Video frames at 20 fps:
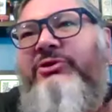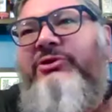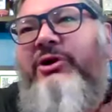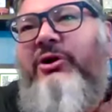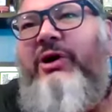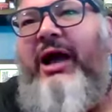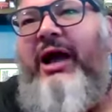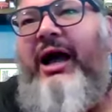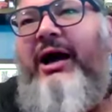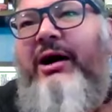
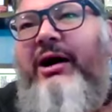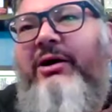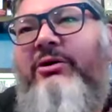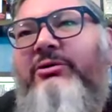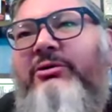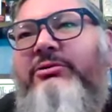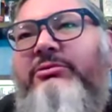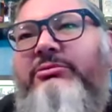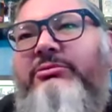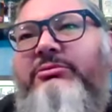know
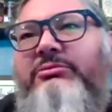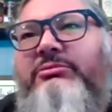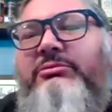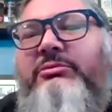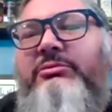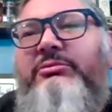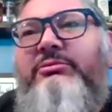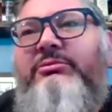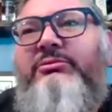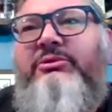how
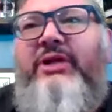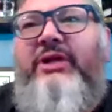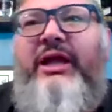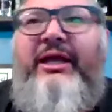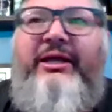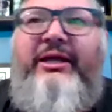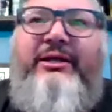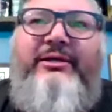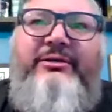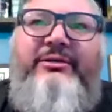
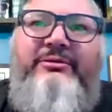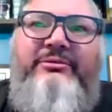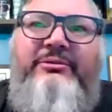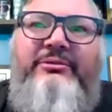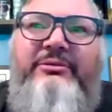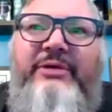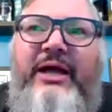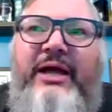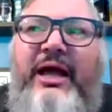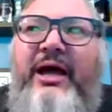like
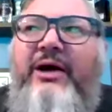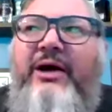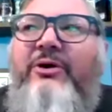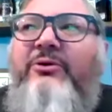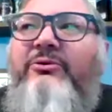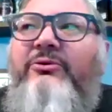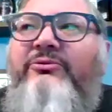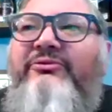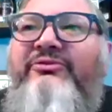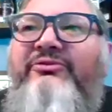
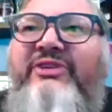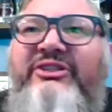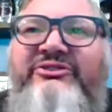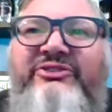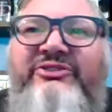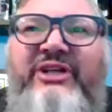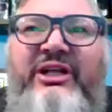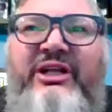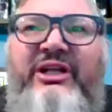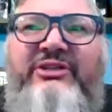how
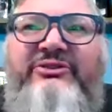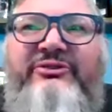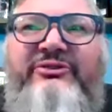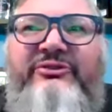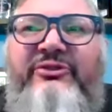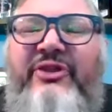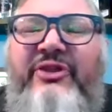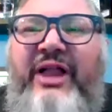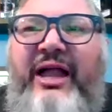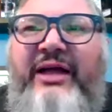
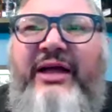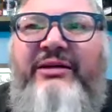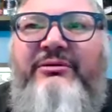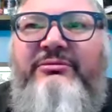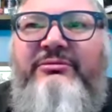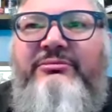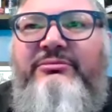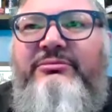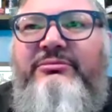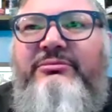viscous that
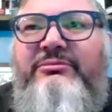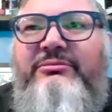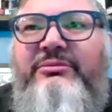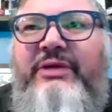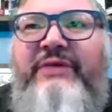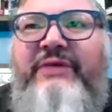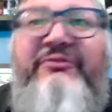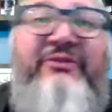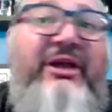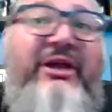
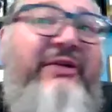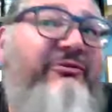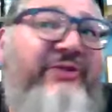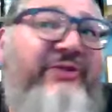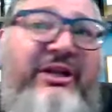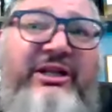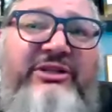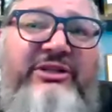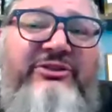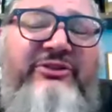if it
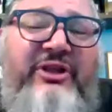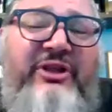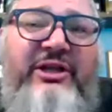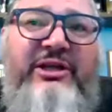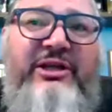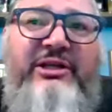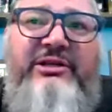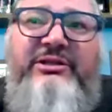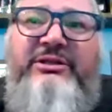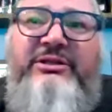is
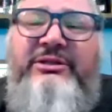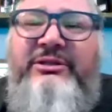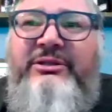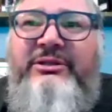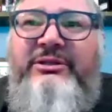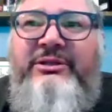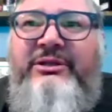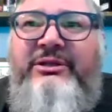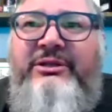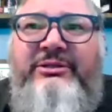a
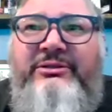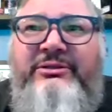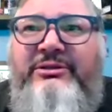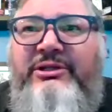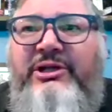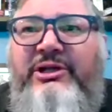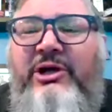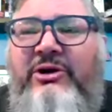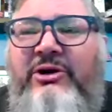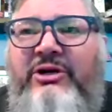
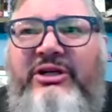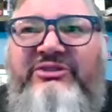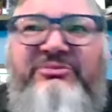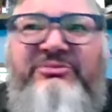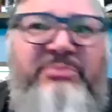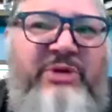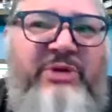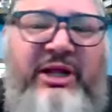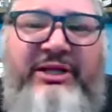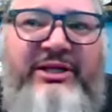
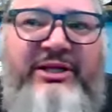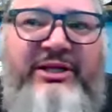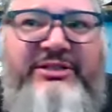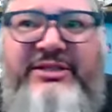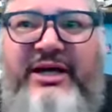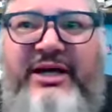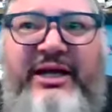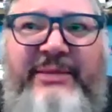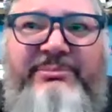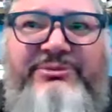Splenda
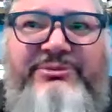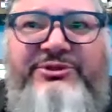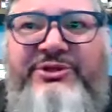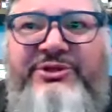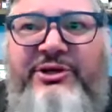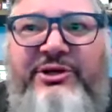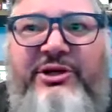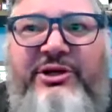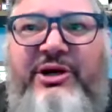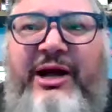type
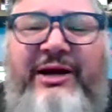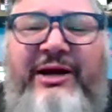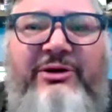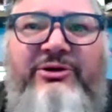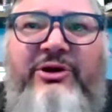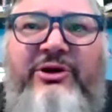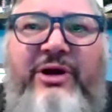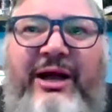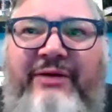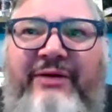sugar, I don't
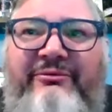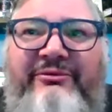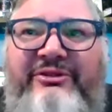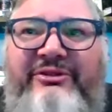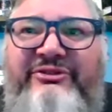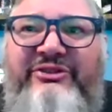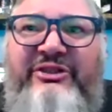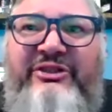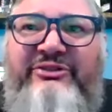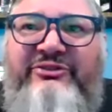know how
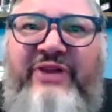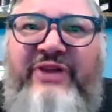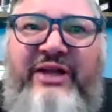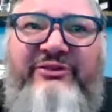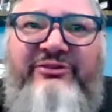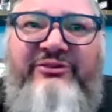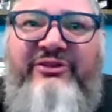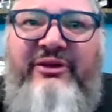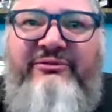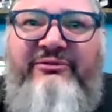viscous
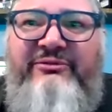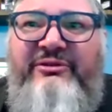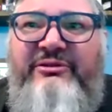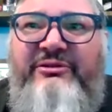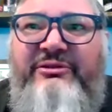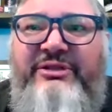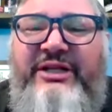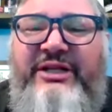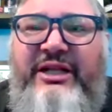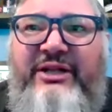that stuff
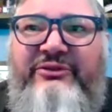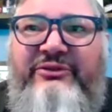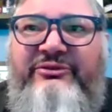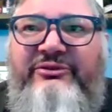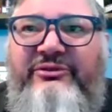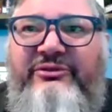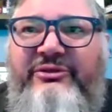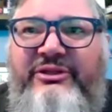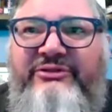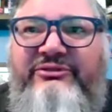
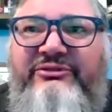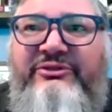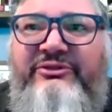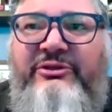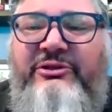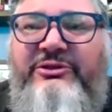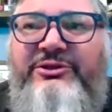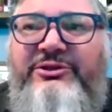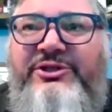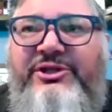gets in
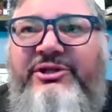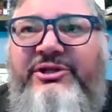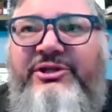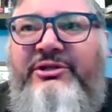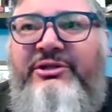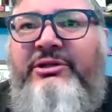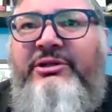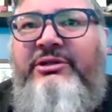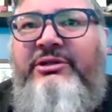solution